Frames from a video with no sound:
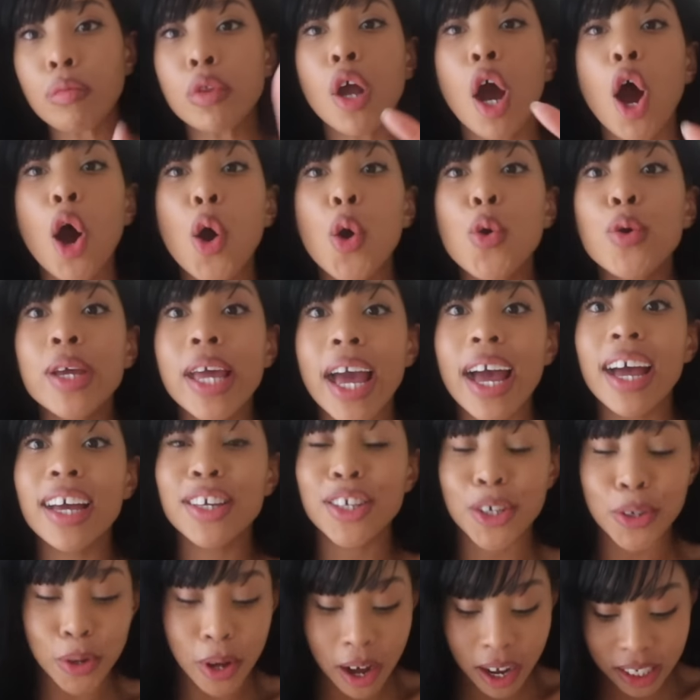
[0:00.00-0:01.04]
Oh yeah,
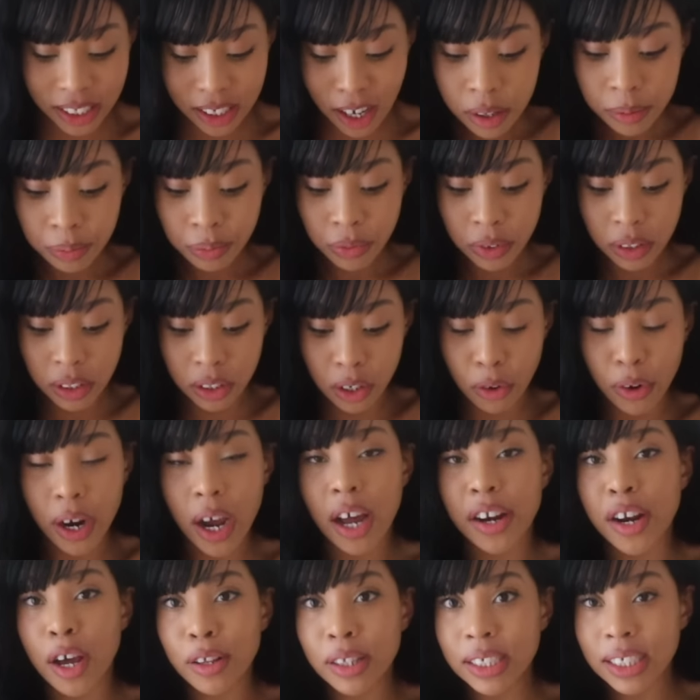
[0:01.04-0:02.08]
you guys. Sorry, I
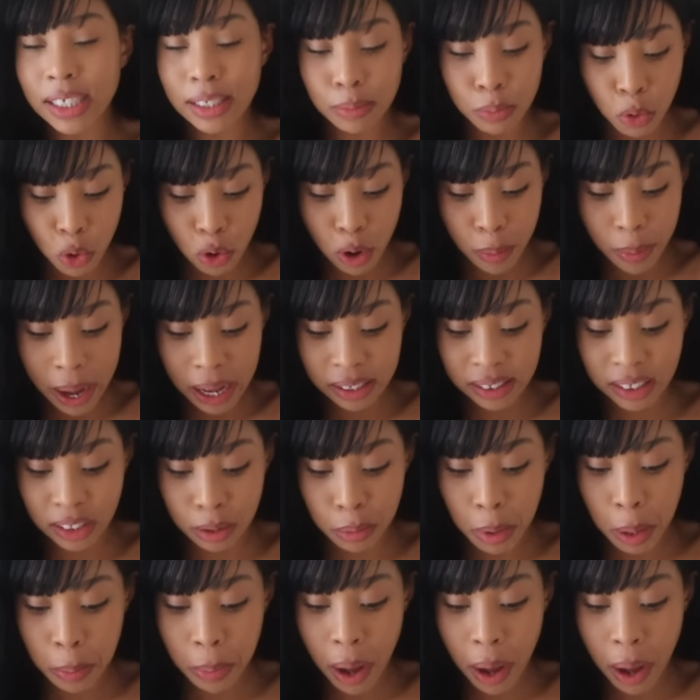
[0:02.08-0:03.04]
know this is more about summer,